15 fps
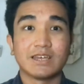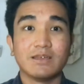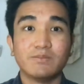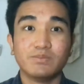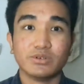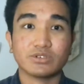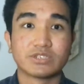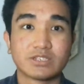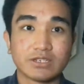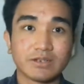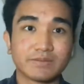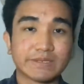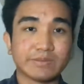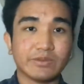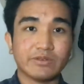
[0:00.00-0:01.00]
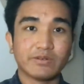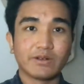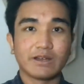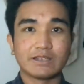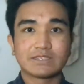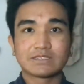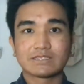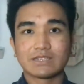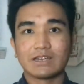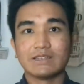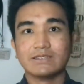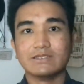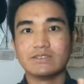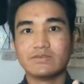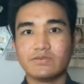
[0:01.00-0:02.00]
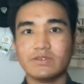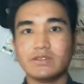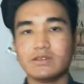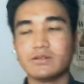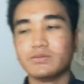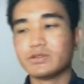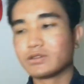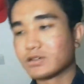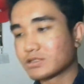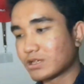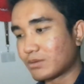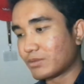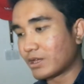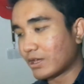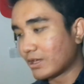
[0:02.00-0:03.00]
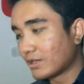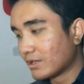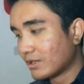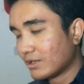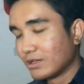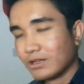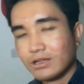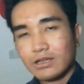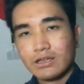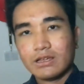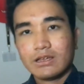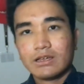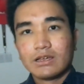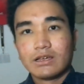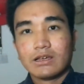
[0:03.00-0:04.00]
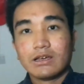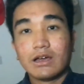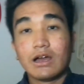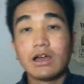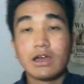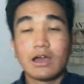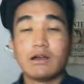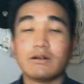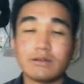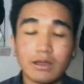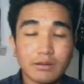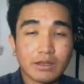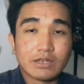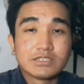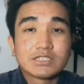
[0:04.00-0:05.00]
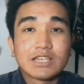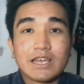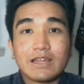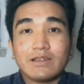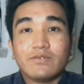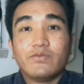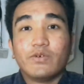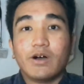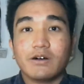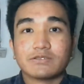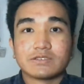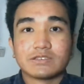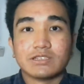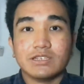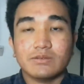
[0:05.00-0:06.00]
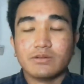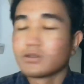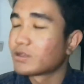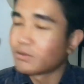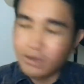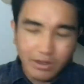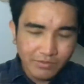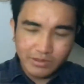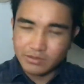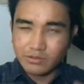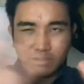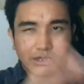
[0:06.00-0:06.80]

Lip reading: 10 push-ups before I start this video because I'm like I just had 4 hours of sleep. Okay, whatever,